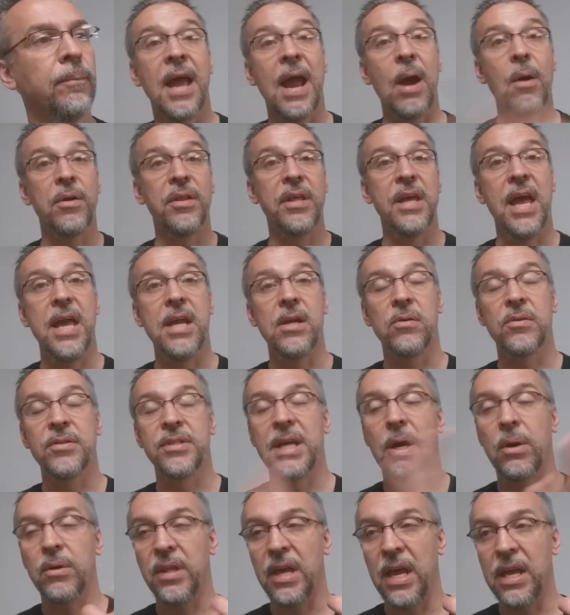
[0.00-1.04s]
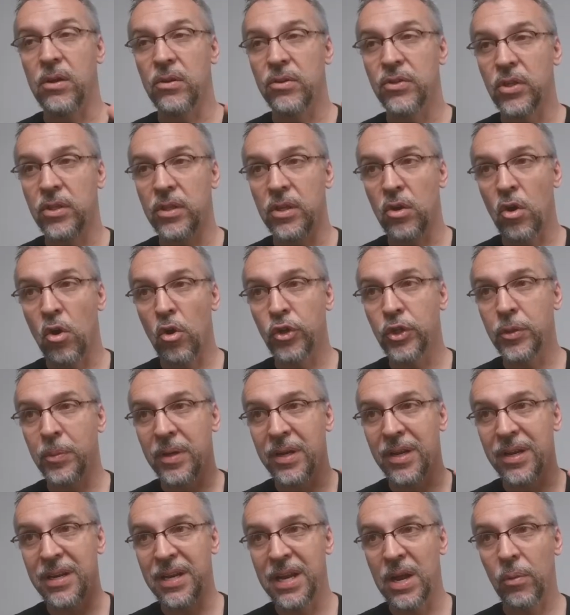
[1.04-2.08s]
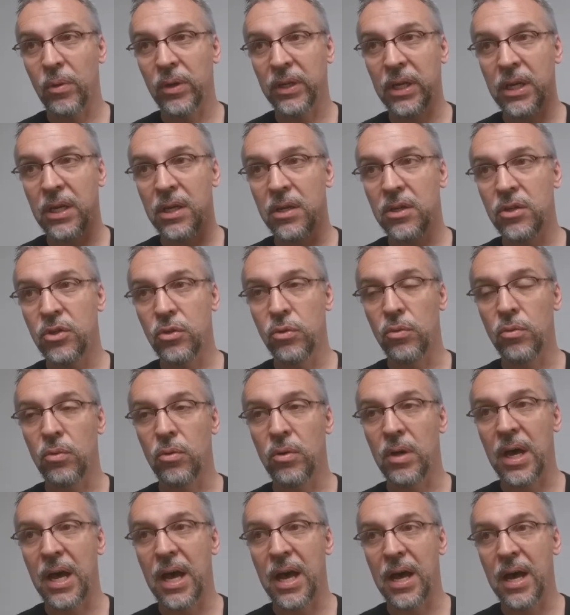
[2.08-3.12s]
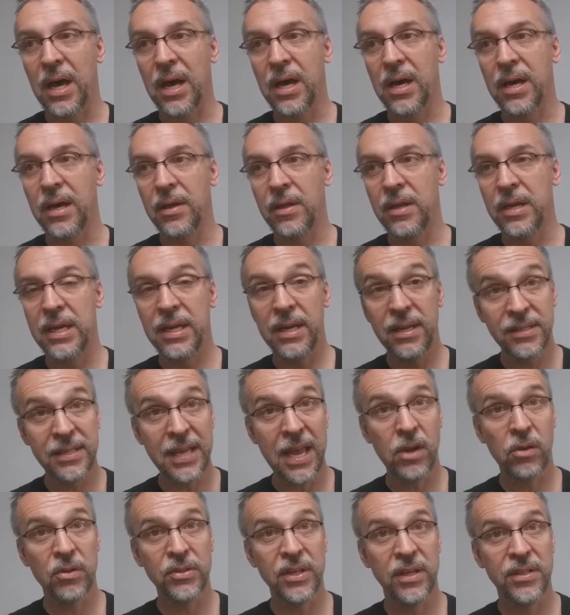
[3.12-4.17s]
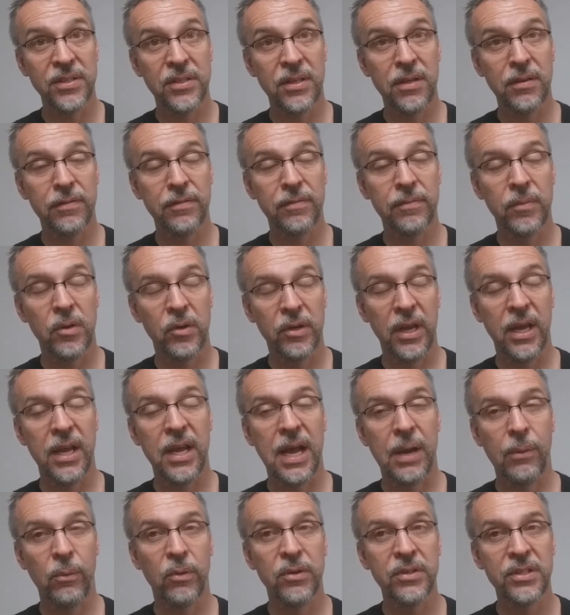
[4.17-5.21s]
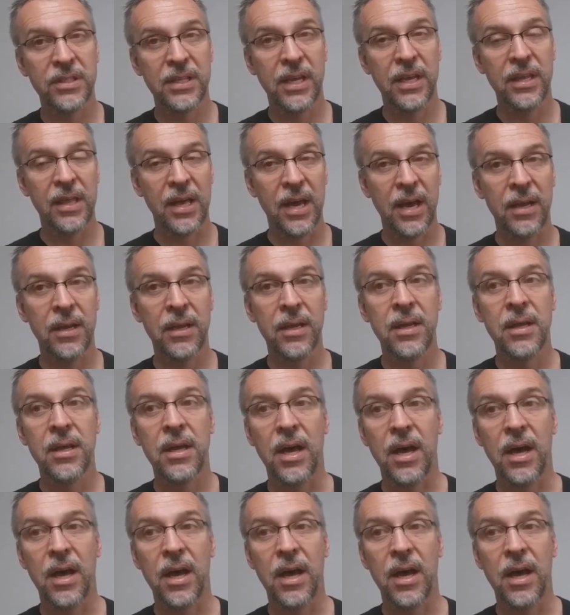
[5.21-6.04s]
How are the angles? How are the angles to the Ultimate Networking Tool? Uh, it is angle sensitive, okay, I will say that.